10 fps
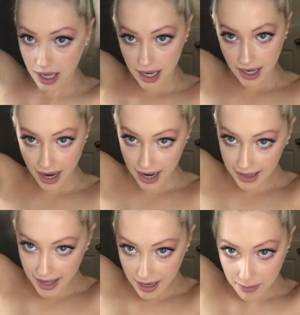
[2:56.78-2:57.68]
And I
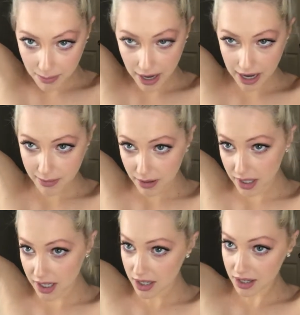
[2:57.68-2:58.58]
like my
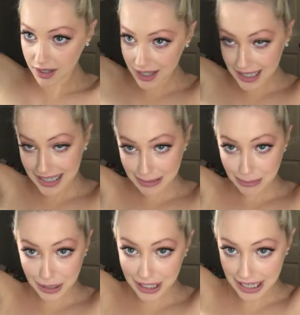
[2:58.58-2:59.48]
ponytails
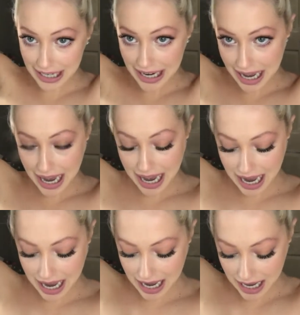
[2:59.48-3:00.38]
pretty
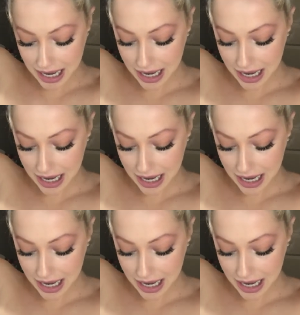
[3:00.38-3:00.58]
high.